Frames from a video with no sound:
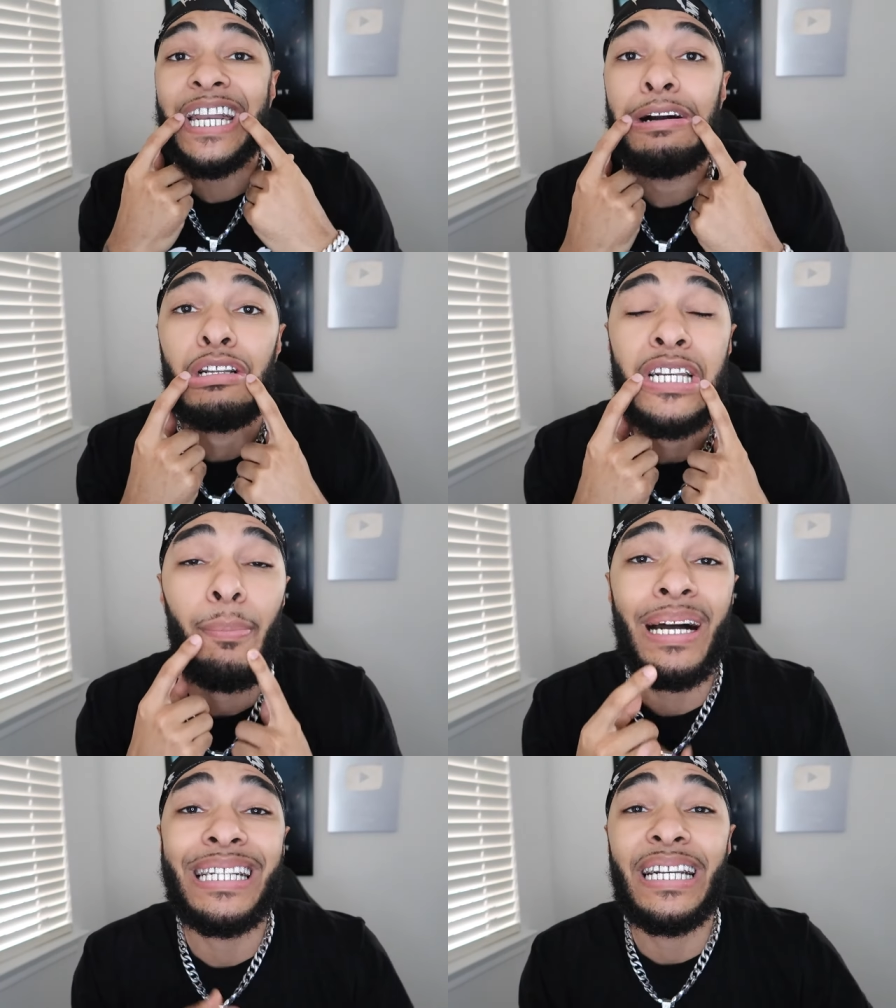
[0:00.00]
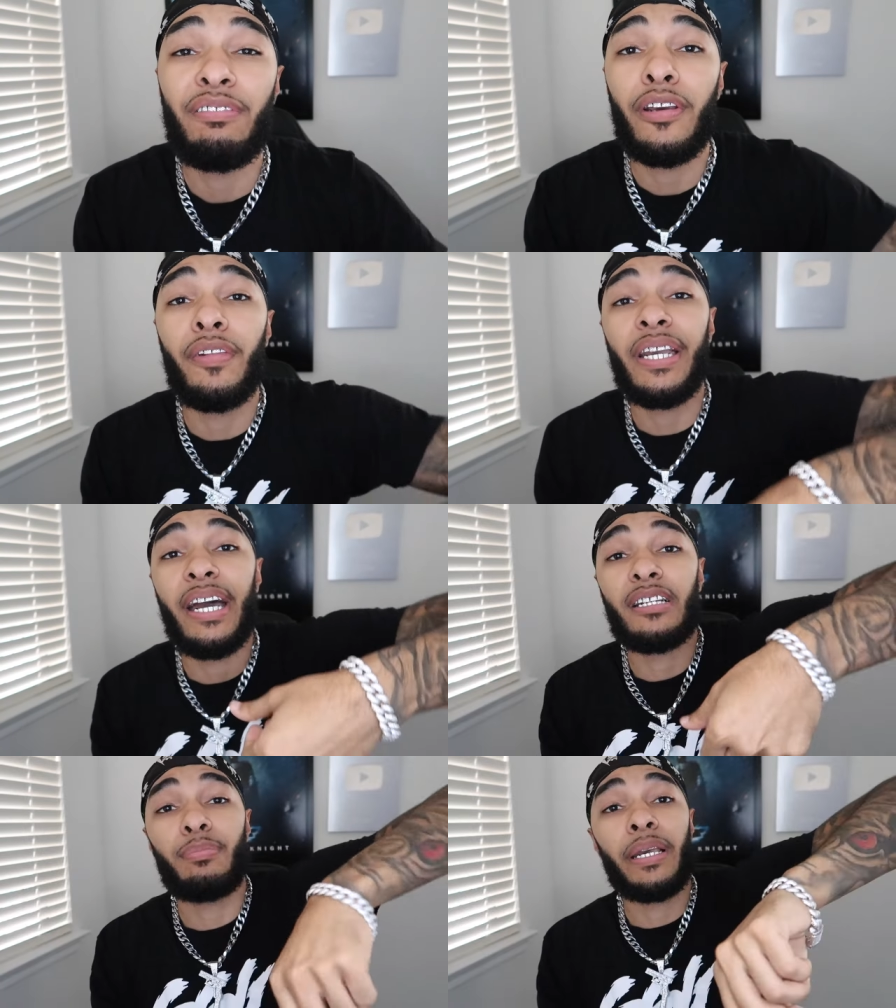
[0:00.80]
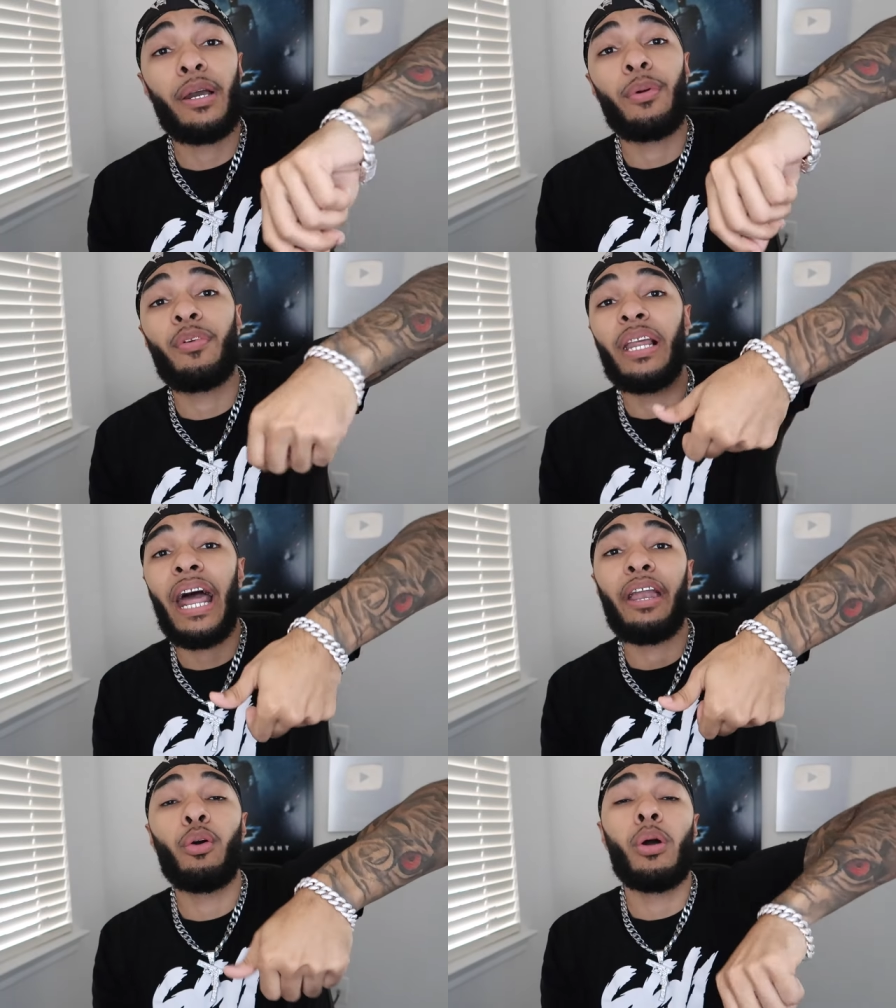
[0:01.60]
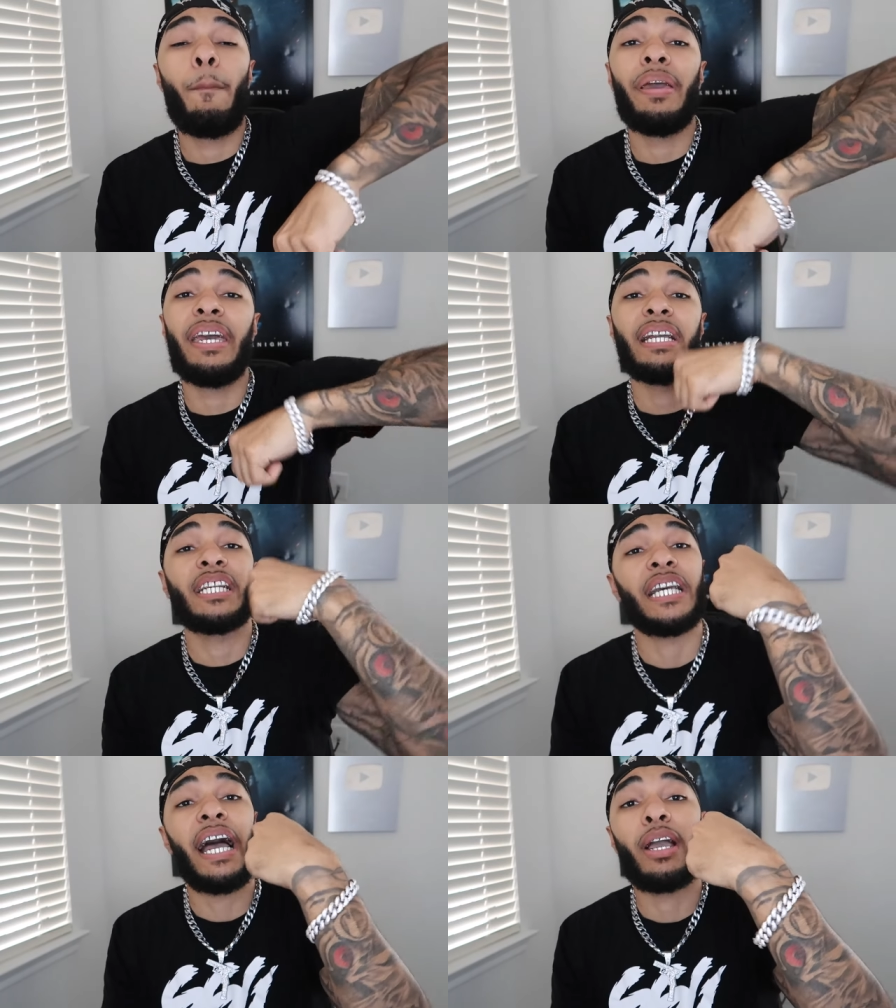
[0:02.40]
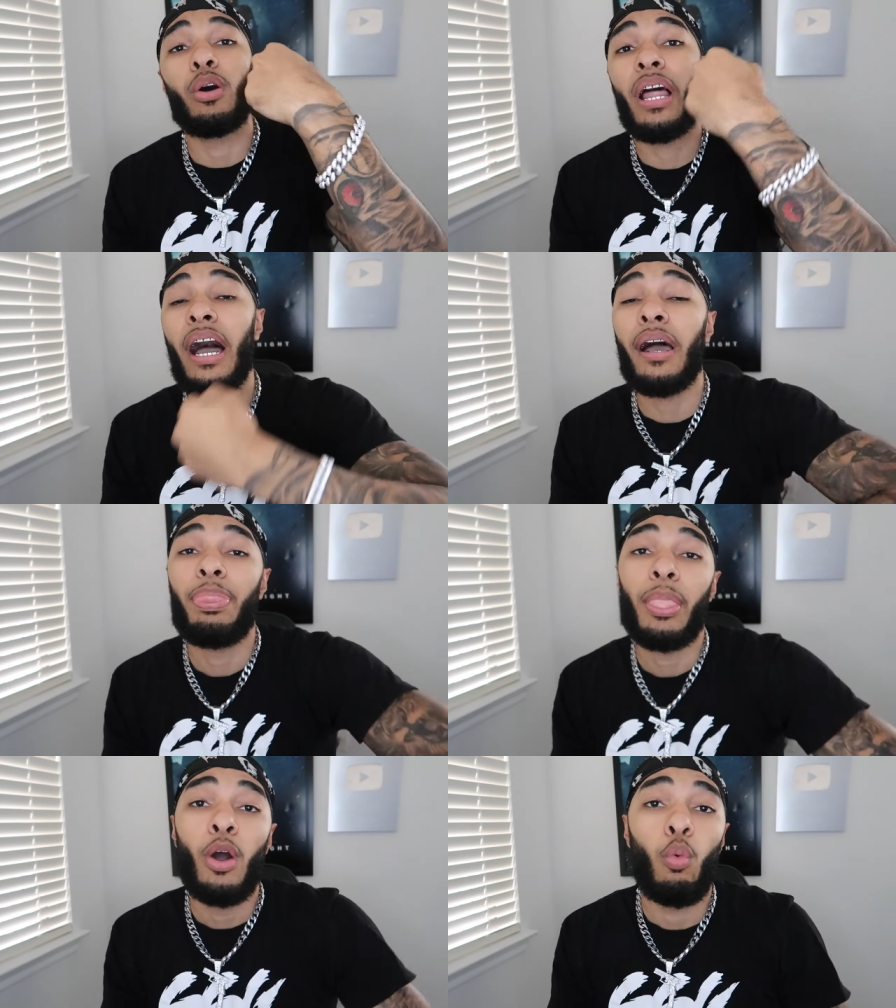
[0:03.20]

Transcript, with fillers: Had to go 10 by 10 VVS, man. We really had to do it big, chat. I ain't gonna lie.